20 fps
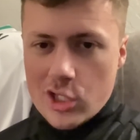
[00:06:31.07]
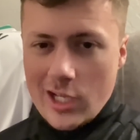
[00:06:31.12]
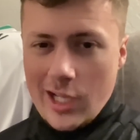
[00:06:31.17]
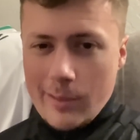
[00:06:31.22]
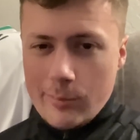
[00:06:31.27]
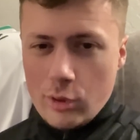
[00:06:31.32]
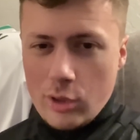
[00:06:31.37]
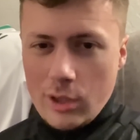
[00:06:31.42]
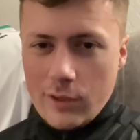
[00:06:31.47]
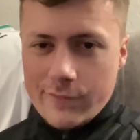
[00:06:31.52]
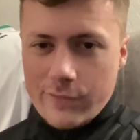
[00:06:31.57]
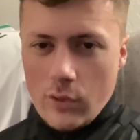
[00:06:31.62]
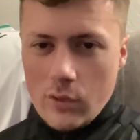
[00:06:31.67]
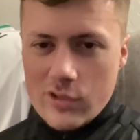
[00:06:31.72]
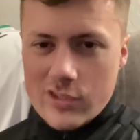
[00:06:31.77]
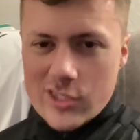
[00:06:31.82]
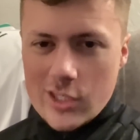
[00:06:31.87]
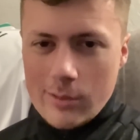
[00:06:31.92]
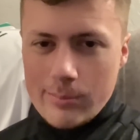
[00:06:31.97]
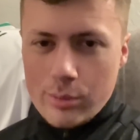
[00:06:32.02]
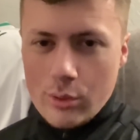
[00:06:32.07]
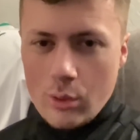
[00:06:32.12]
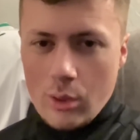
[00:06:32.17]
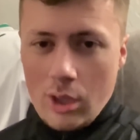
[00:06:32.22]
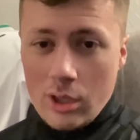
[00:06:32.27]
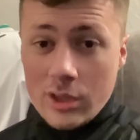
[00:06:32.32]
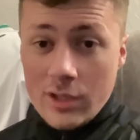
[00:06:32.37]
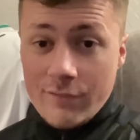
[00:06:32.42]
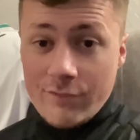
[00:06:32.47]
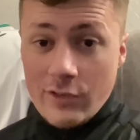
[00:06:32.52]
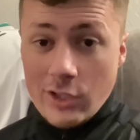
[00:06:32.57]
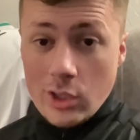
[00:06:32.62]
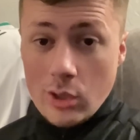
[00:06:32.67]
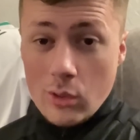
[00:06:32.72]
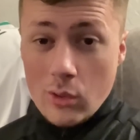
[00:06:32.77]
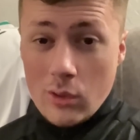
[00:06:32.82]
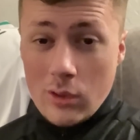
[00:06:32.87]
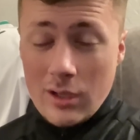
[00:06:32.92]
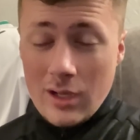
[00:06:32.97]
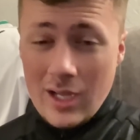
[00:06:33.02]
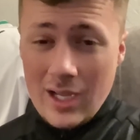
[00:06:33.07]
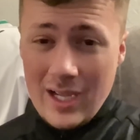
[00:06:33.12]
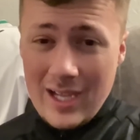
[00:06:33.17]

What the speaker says: Let me know your thoughts down below on the video.